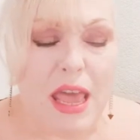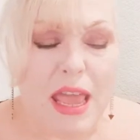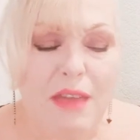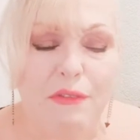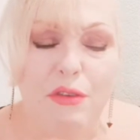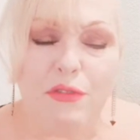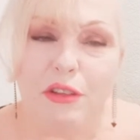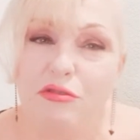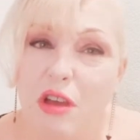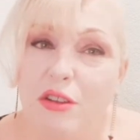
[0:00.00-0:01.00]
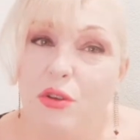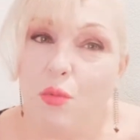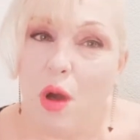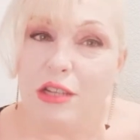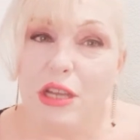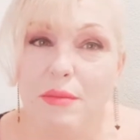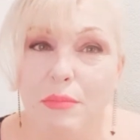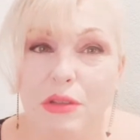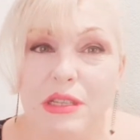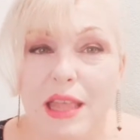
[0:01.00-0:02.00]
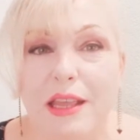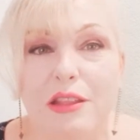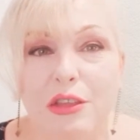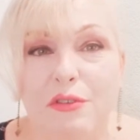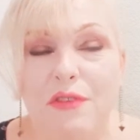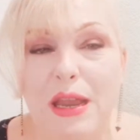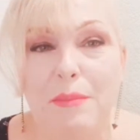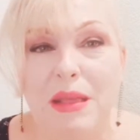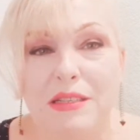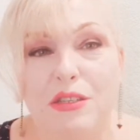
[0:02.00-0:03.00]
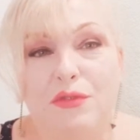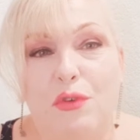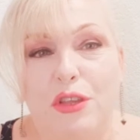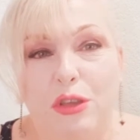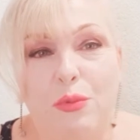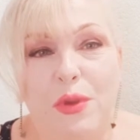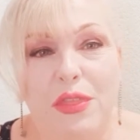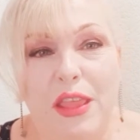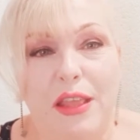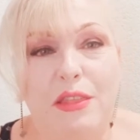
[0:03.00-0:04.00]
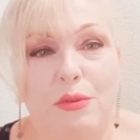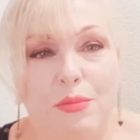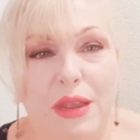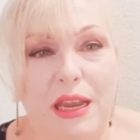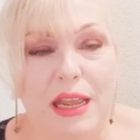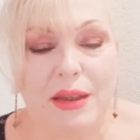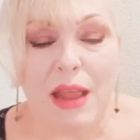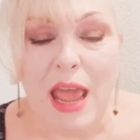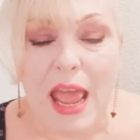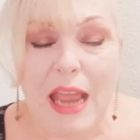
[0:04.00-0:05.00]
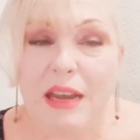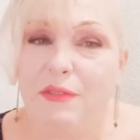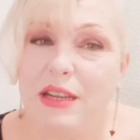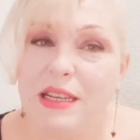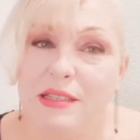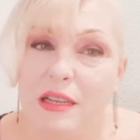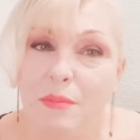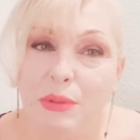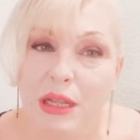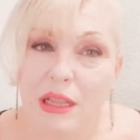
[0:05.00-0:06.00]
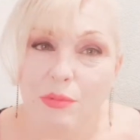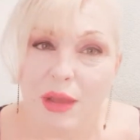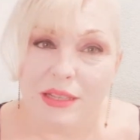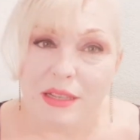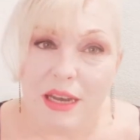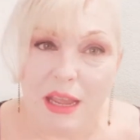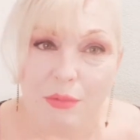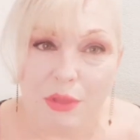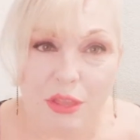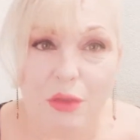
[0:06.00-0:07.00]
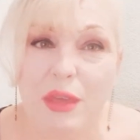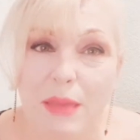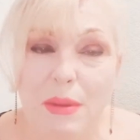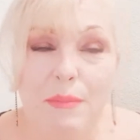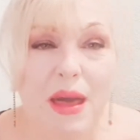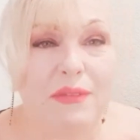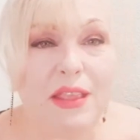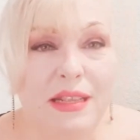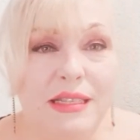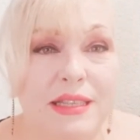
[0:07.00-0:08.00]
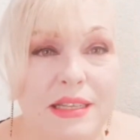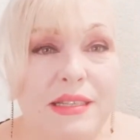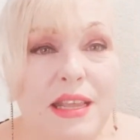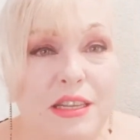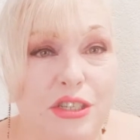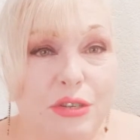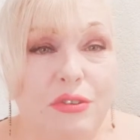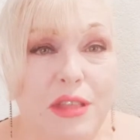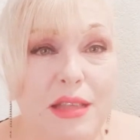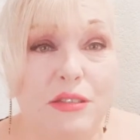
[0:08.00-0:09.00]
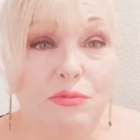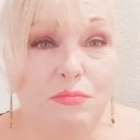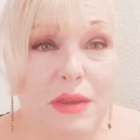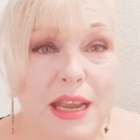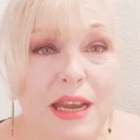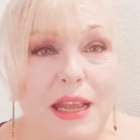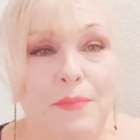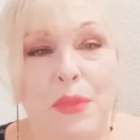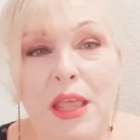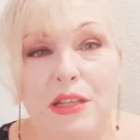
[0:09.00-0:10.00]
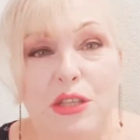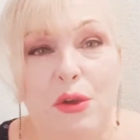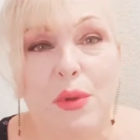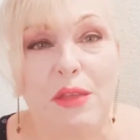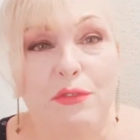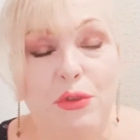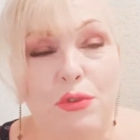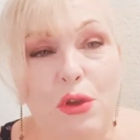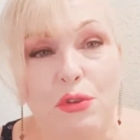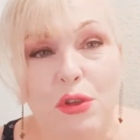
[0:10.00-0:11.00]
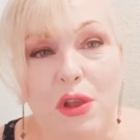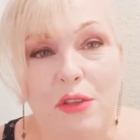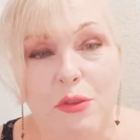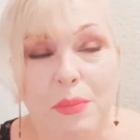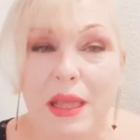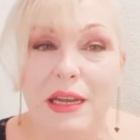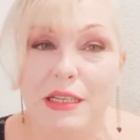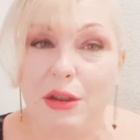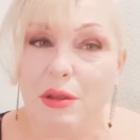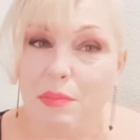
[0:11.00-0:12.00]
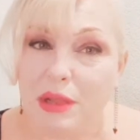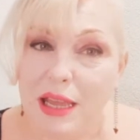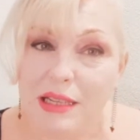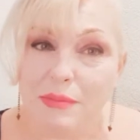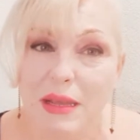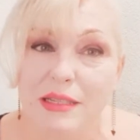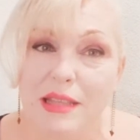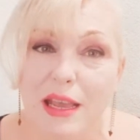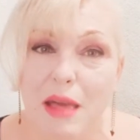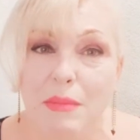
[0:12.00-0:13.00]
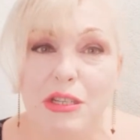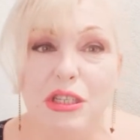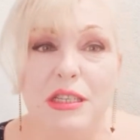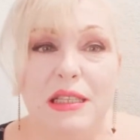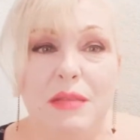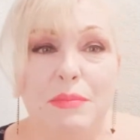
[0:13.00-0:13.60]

if you feel drawn to watch it, most likely you'll find a message for you within the reading. And if it doesn't completely resonate with you, keep in mind that this is a generalized reading. So if you know your other planetary placements, like I mentioned at the